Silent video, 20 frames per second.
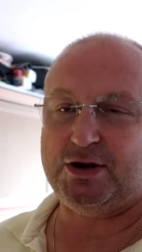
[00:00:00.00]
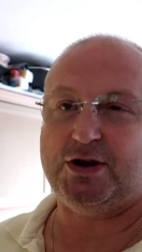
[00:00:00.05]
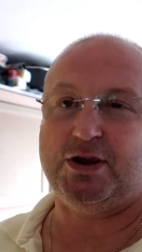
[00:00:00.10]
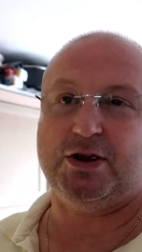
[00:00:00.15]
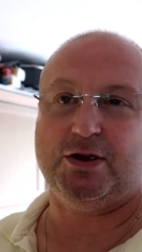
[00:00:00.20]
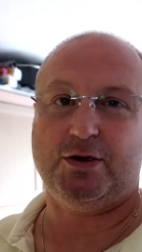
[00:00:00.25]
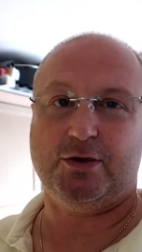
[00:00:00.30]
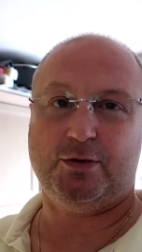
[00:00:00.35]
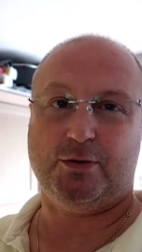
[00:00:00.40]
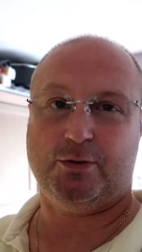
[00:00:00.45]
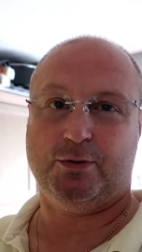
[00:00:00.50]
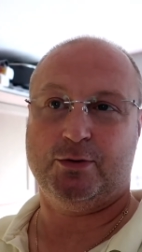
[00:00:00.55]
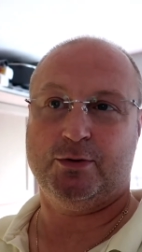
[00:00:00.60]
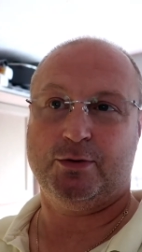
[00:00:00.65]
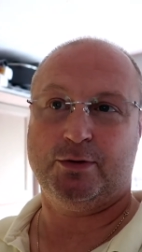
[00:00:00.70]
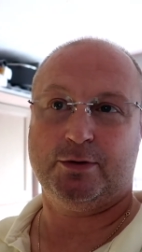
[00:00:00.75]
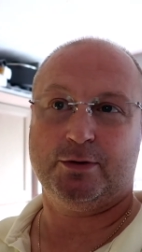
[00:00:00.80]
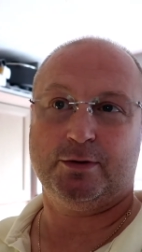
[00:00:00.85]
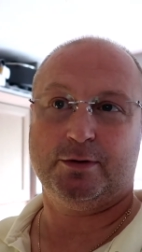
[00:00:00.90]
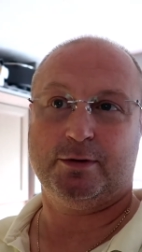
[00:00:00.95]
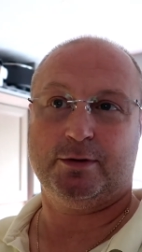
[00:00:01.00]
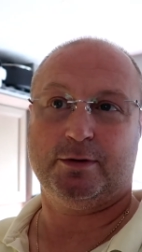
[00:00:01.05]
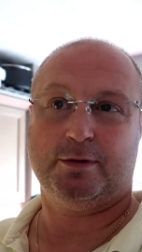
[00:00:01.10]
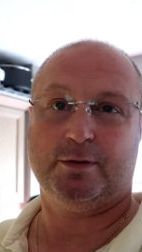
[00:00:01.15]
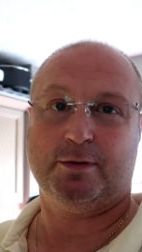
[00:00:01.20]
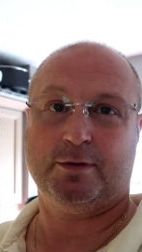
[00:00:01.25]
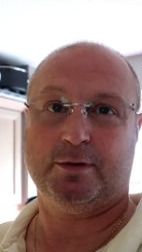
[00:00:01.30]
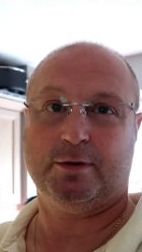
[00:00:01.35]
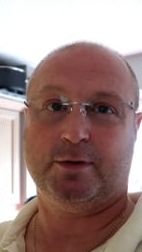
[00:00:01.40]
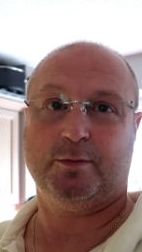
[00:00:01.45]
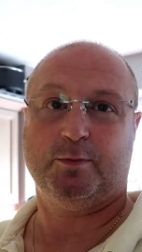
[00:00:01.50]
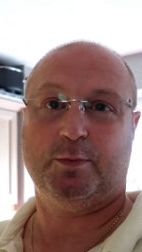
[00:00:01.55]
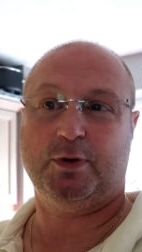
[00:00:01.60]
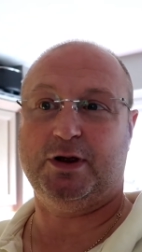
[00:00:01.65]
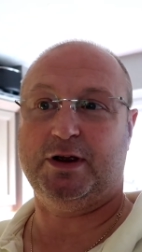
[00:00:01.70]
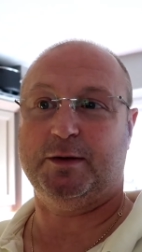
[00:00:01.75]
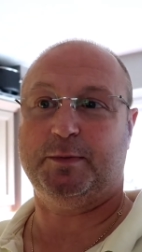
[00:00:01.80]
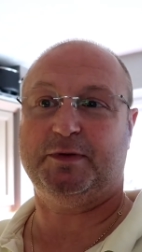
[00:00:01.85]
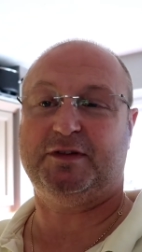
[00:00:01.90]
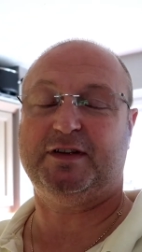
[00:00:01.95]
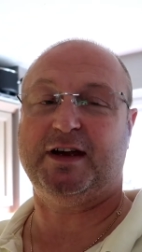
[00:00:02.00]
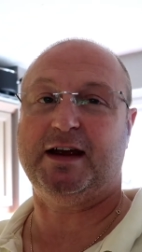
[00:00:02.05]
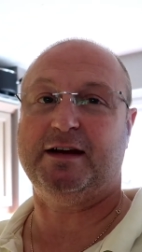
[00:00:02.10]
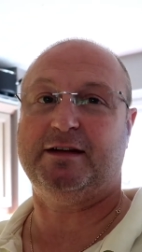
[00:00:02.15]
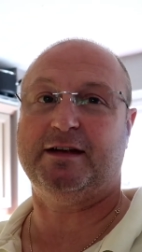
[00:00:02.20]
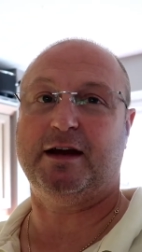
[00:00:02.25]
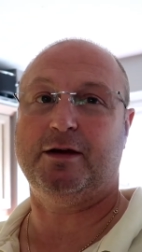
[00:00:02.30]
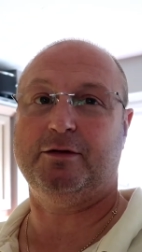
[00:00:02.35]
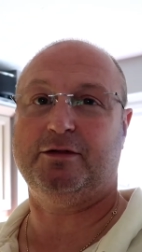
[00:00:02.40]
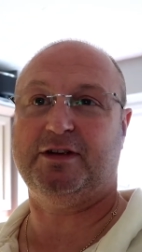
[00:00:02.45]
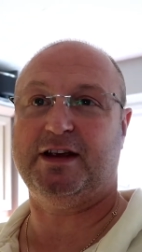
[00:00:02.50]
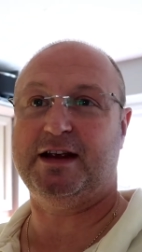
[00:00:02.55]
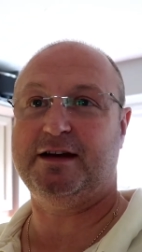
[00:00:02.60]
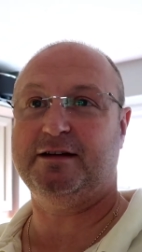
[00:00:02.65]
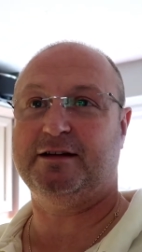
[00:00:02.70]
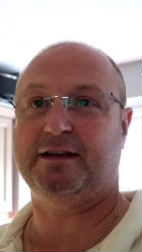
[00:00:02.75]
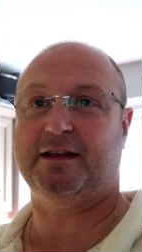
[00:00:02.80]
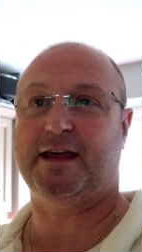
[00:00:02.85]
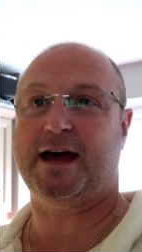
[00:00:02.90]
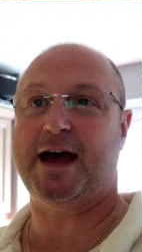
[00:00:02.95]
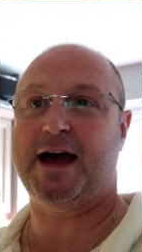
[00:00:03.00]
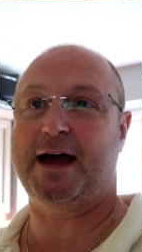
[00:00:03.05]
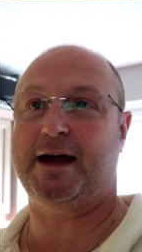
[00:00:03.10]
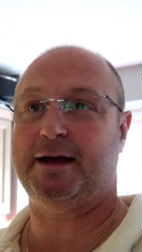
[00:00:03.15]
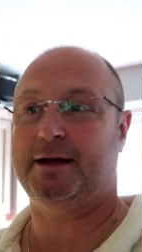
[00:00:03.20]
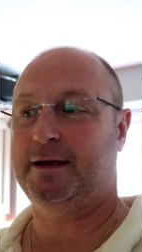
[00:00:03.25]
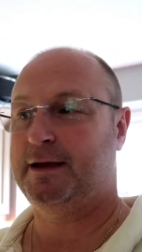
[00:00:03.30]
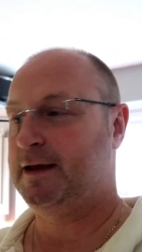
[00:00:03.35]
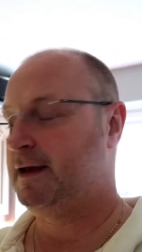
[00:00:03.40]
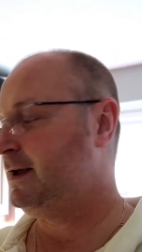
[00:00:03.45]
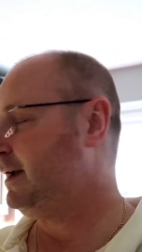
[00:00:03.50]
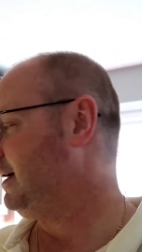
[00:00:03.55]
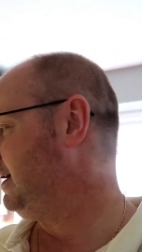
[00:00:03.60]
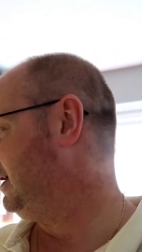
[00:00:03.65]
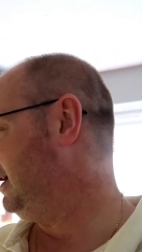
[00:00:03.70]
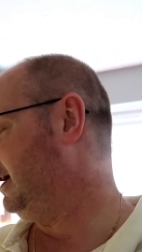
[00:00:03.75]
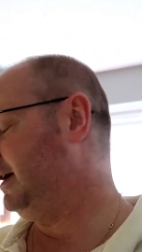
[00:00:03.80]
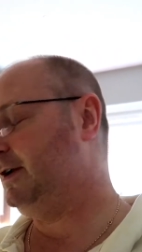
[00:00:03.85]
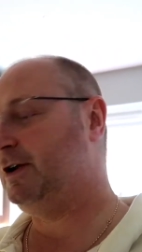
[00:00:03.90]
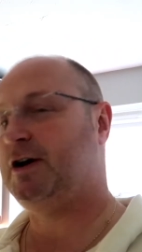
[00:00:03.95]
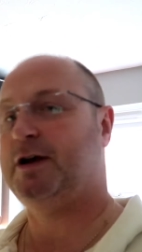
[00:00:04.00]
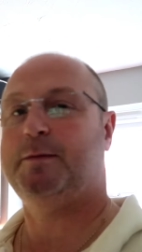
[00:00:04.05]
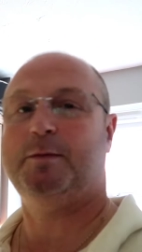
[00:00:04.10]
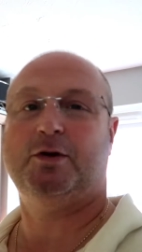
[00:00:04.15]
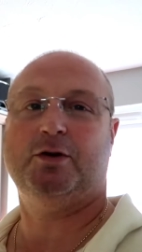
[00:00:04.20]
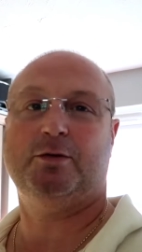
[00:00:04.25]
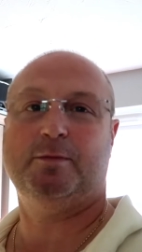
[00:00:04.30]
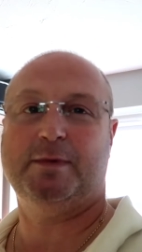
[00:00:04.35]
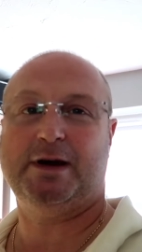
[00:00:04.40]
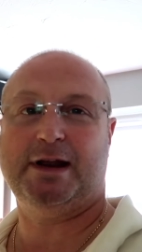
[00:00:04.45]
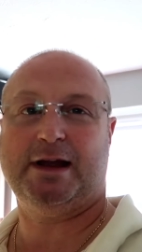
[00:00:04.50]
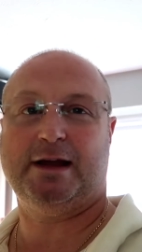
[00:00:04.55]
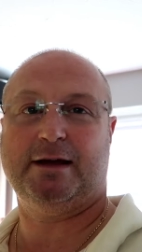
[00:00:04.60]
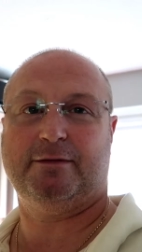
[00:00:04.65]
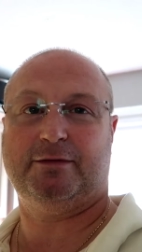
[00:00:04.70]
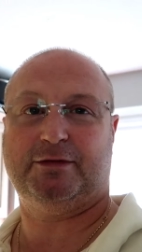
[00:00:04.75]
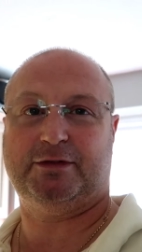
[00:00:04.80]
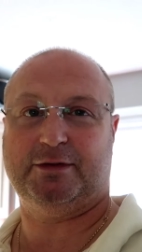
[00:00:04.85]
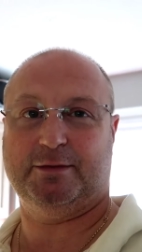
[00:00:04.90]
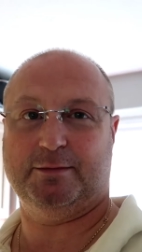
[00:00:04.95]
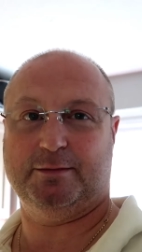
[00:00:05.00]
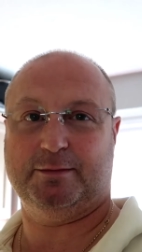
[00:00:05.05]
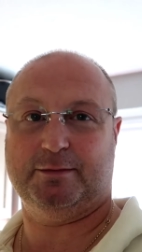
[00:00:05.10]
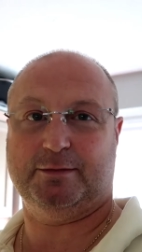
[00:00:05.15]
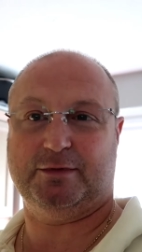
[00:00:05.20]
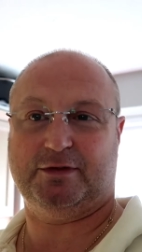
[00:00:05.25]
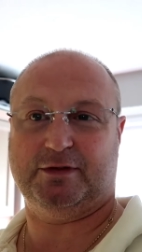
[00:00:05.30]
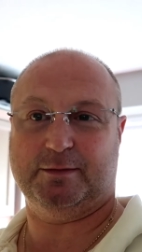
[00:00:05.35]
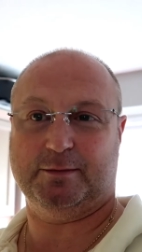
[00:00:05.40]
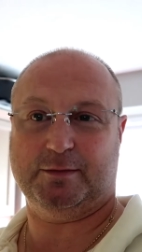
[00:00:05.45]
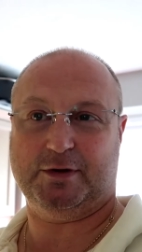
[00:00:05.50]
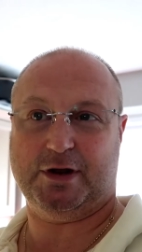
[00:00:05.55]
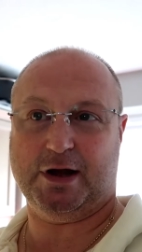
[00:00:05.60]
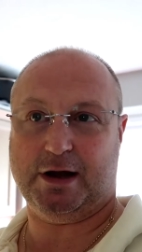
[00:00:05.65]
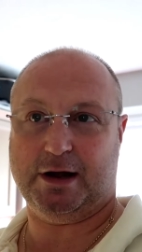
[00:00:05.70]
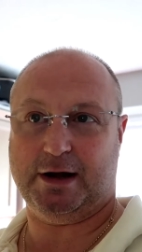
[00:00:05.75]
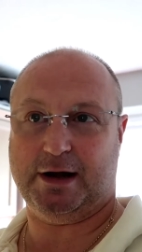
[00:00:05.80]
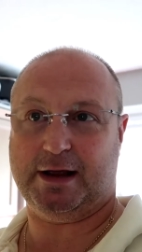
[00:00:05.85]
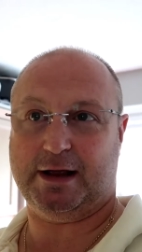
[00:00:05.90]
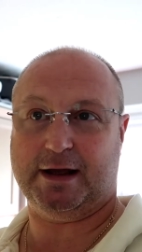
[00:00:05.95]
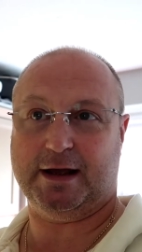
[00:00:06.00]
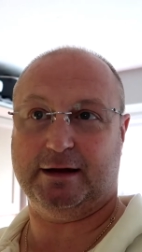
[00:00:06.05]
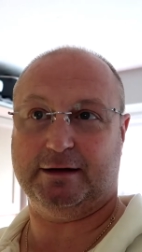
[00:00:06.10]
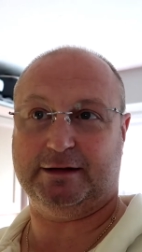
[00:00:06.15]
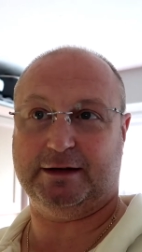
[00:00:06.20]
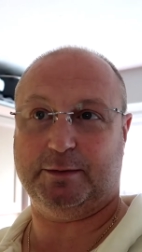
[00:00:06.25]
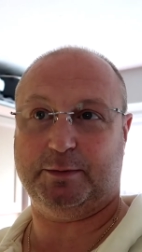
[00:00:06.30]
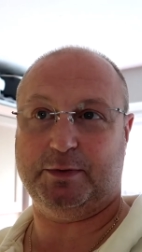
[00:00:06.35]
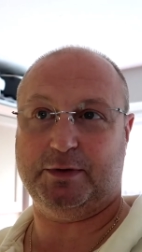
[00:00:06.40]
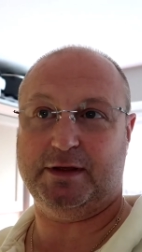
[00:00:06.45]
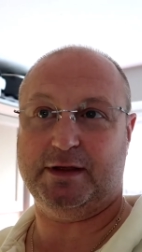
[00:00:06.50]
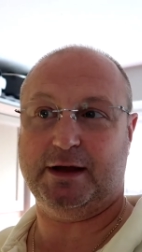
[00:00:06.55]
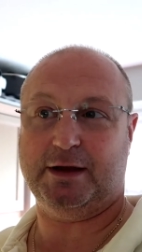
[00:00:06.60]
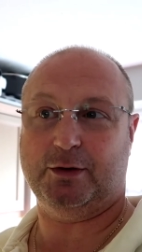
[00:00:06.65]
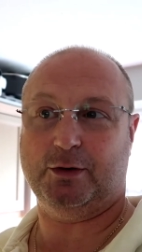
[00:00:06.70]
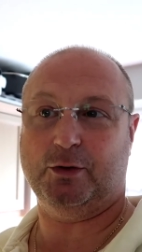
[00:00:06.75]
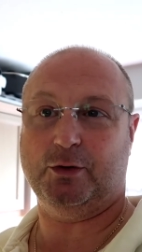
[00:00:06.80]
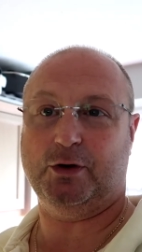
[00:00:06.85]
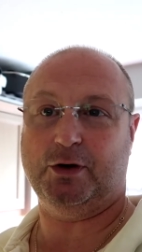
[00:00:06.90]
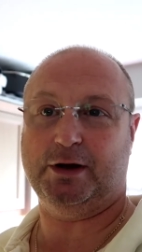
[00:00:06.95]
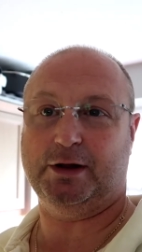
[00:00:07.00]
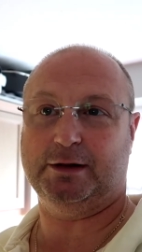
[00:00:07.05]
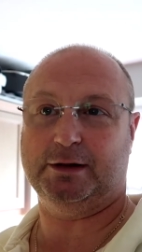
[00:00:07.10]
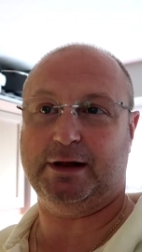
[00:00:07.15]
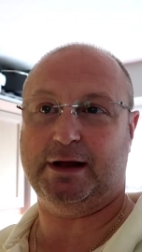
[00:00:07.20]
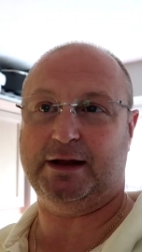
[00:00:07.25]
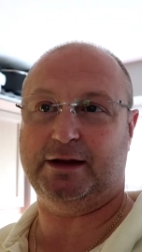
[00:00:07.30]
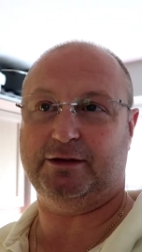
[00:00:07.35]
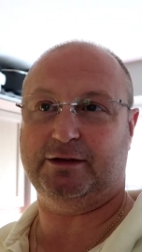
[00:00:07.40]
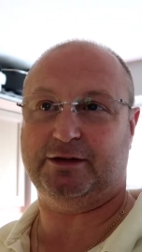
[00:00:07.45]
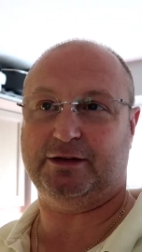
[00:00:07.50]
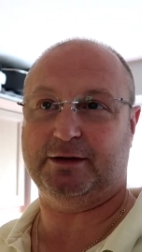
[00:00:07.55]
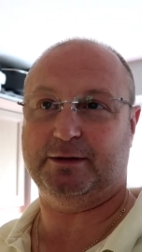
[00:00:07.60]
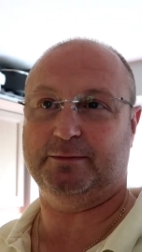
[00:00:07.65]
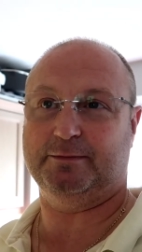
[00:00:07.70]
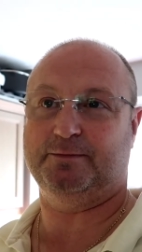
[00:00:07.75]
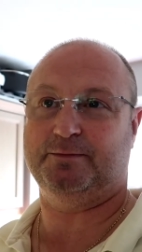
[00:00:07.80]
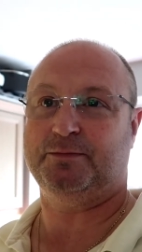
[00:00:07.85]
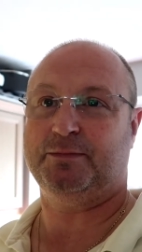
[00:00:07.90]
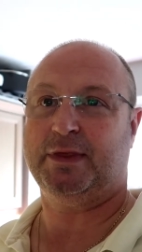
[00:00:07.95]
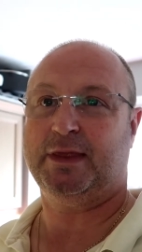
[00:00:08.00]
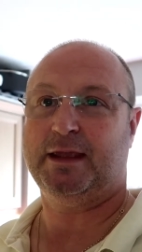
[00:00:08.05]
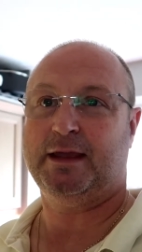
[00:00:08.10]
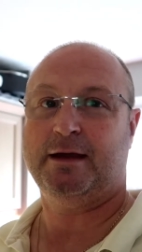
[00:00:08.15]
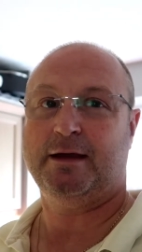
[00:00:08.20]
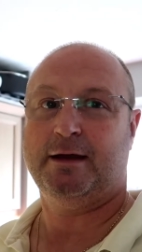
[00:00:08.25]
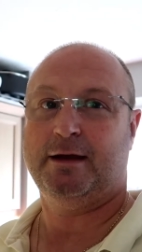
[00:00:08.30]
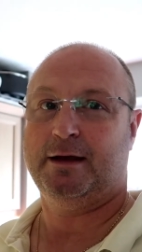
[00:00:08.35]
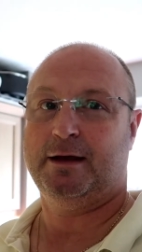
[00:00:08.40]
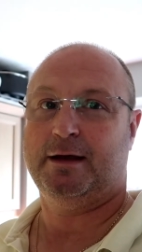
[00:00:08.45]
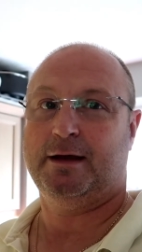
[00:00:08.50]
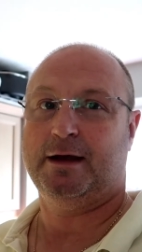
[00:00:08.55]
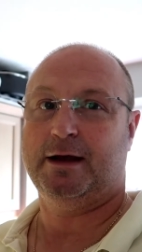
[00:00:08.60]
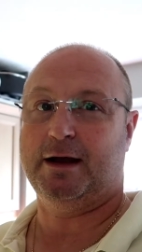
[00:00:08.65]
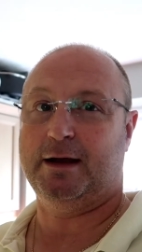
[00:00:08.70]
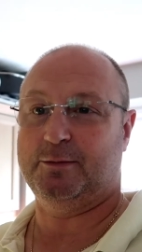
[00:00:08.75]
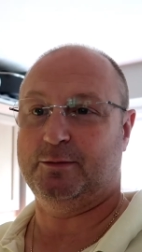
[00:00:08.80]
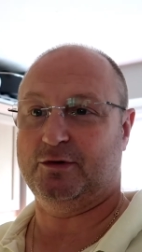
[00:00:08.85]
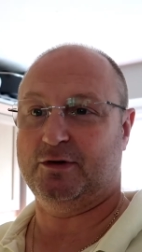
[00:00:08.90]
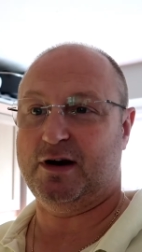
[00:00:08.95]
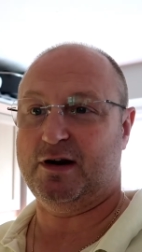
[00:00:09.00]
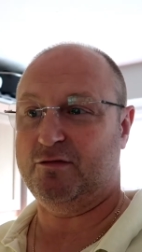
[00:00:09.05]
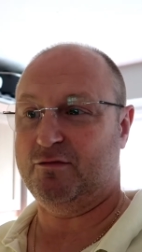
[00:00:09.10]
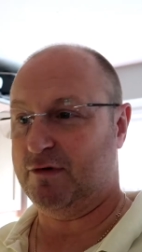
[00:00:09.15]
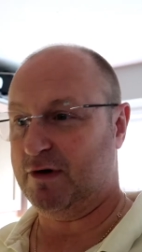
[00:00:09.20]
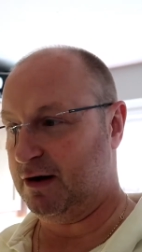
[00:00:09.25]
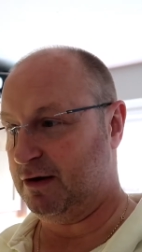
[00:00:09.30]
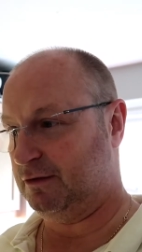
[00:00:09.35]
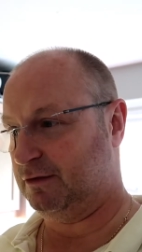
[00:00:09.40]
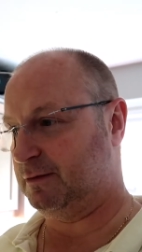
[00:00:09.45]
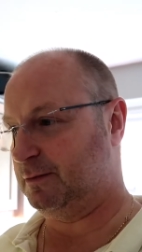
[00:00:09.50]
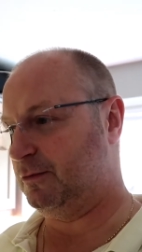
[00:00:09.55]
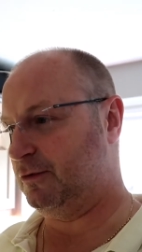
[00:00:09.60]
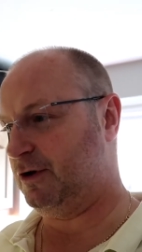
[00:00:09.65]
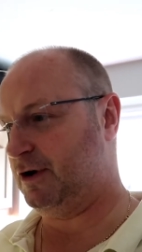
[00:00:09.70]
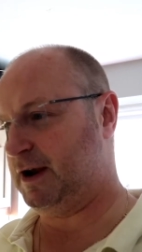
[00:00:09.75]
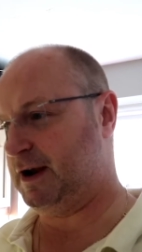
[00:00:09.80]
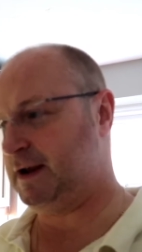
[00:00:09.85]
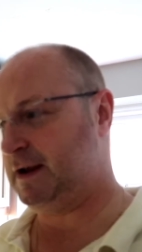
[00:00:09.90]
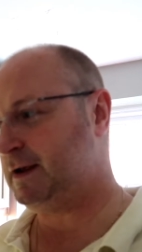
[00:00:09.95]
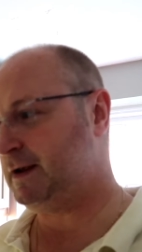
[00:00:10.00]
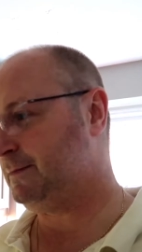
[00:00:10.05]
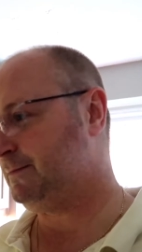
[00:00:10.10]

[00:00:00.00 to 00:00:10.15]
you put your potatoes into that and I normally have some, some garlic cut up in that oil and some homegrown rosemary